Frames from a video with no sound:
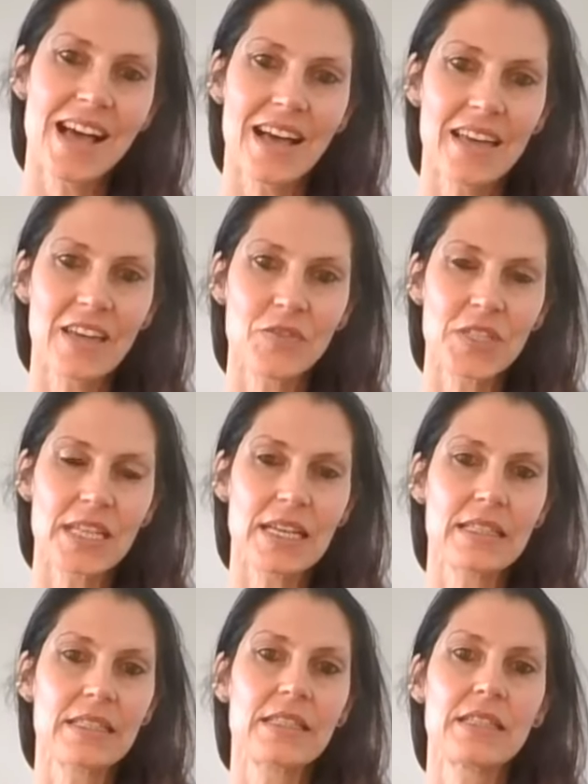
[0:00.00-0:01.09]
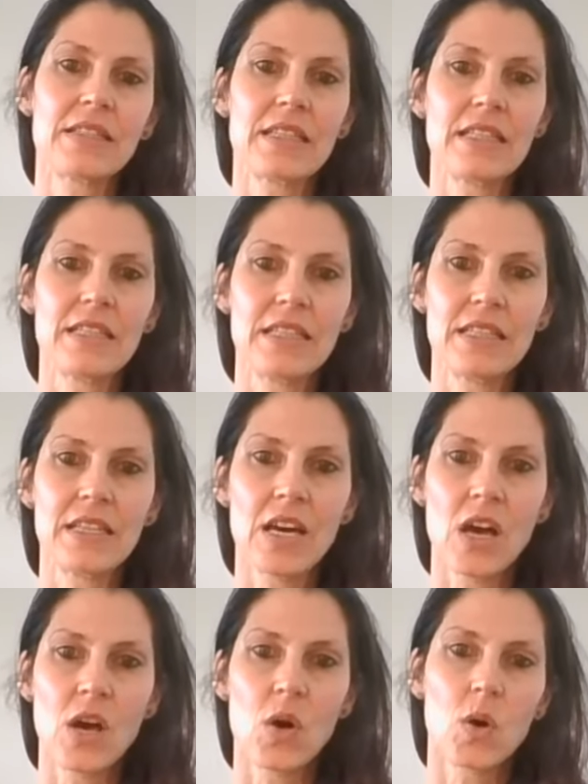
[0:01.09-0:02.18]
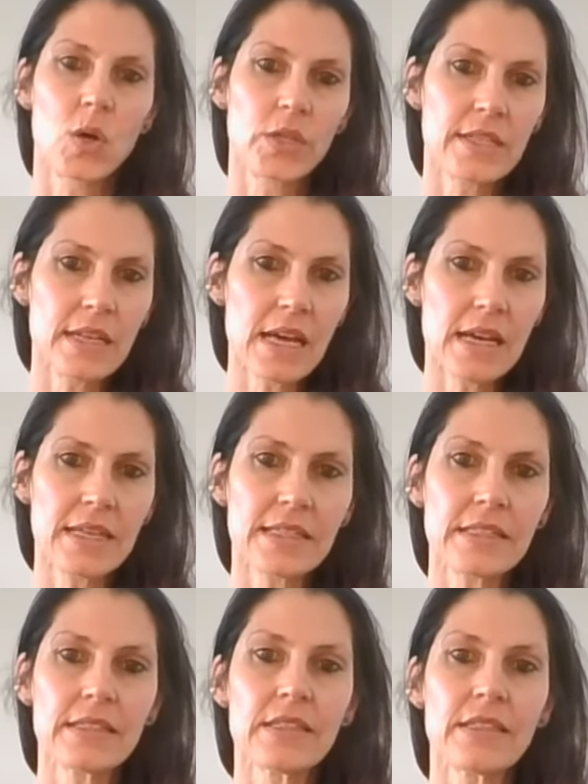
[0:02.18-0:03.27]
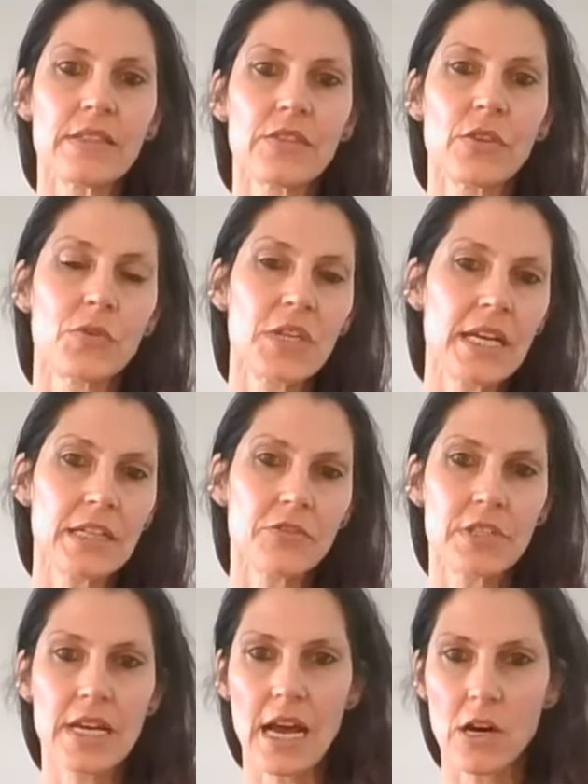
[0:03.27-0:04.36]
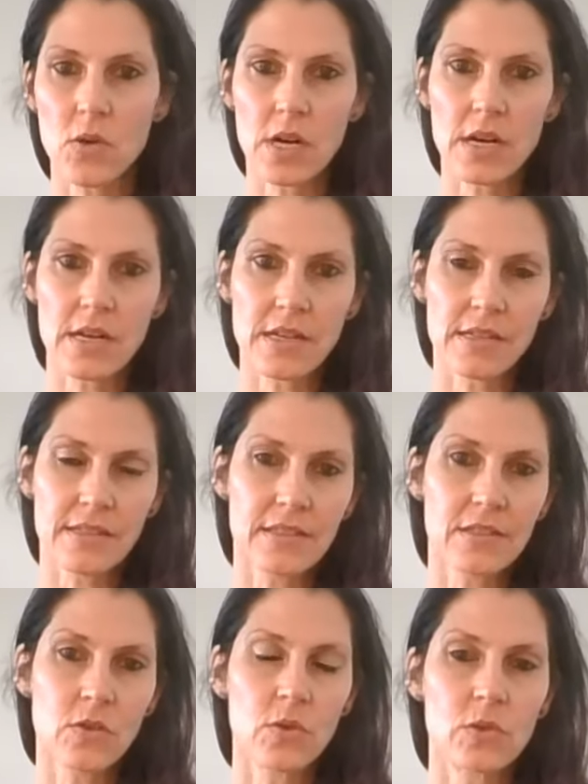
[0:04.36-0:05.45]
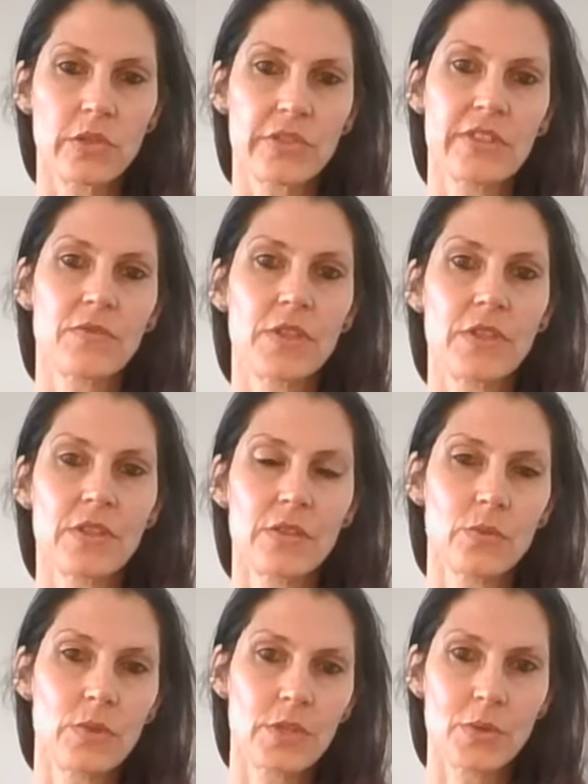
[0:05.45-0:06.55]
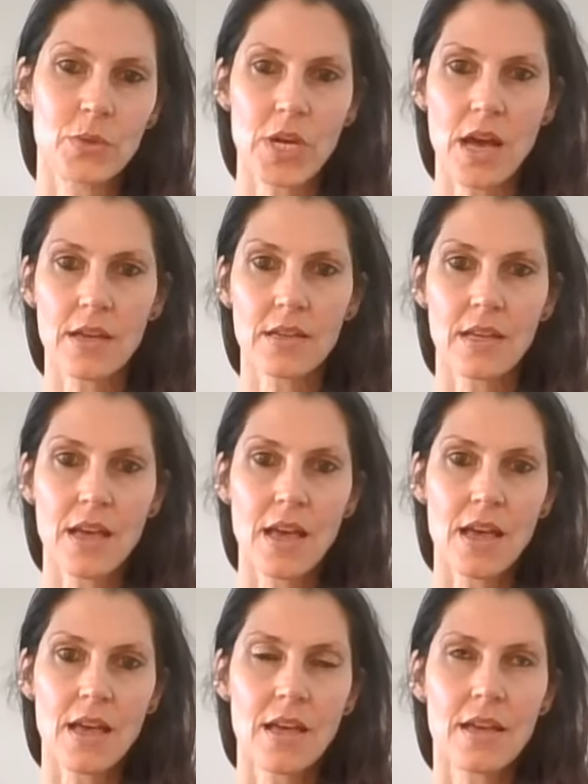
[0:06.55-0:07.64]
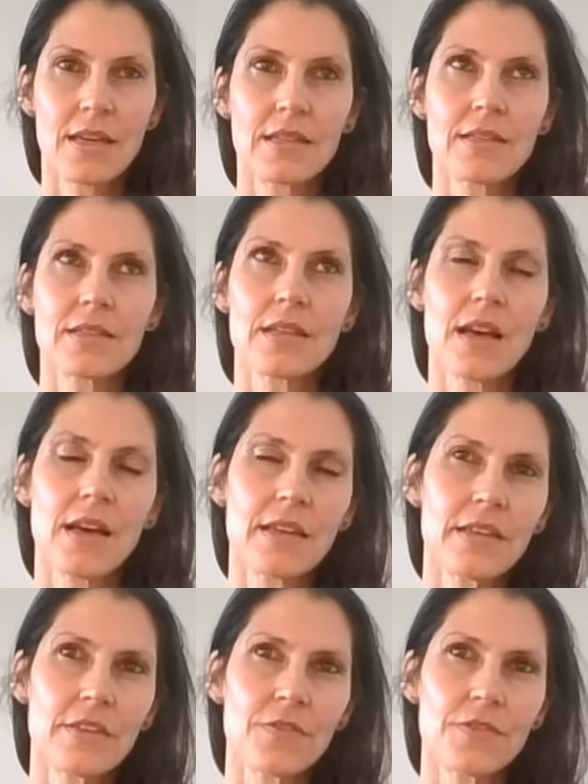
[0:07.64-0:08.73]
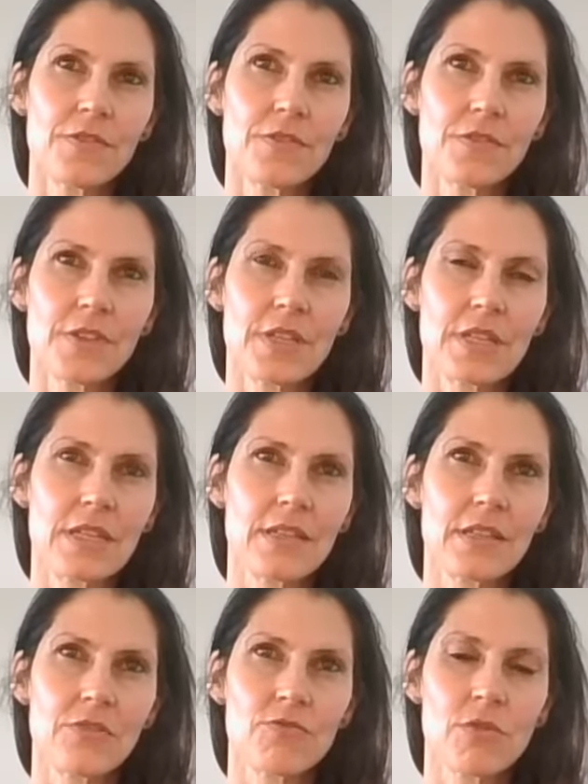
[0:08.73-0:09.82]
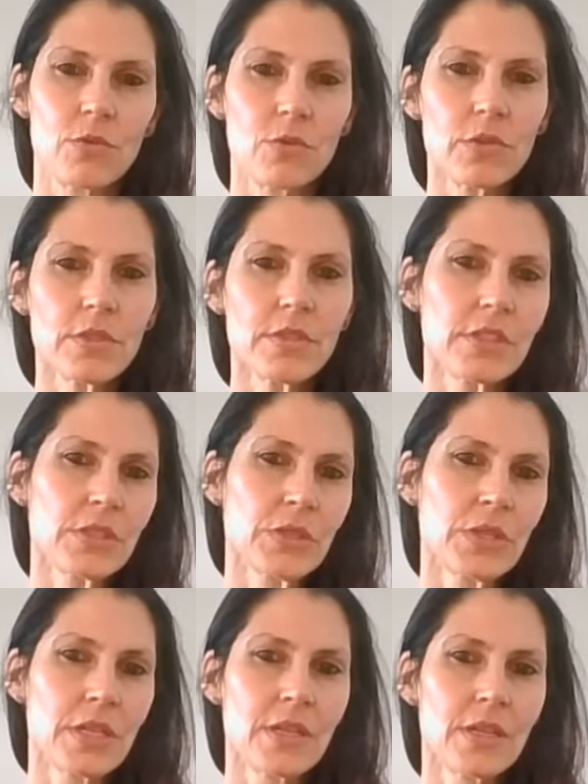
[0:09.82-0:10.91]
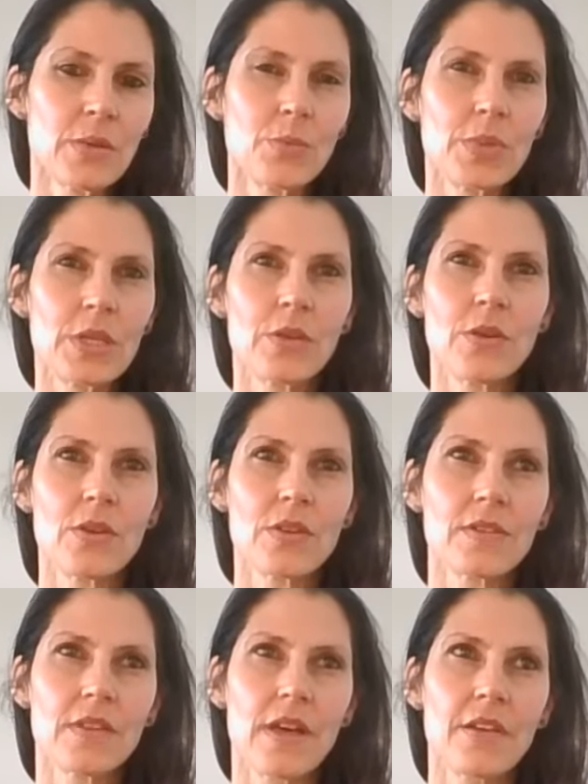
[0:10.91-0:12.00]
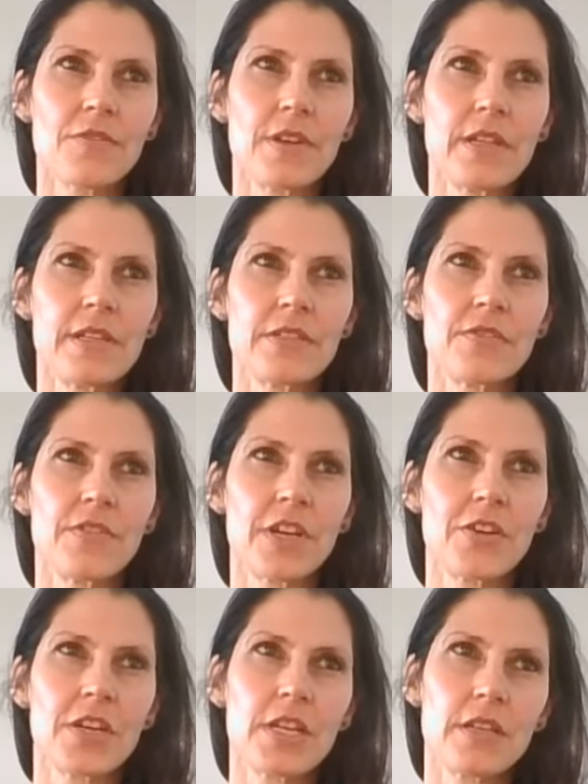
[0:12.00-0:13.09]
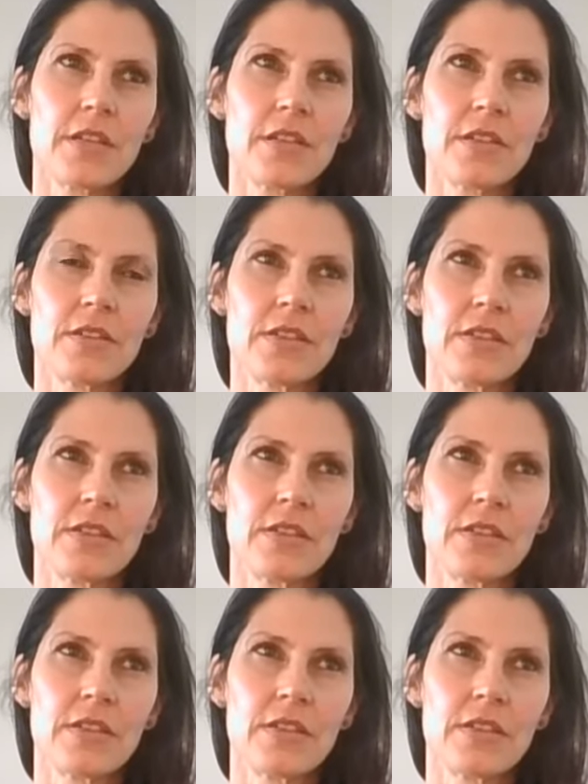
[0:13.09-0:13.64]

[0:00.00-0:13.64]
I have done the online 300 hours course with ULU Yoga, and I have enrolled because I felt very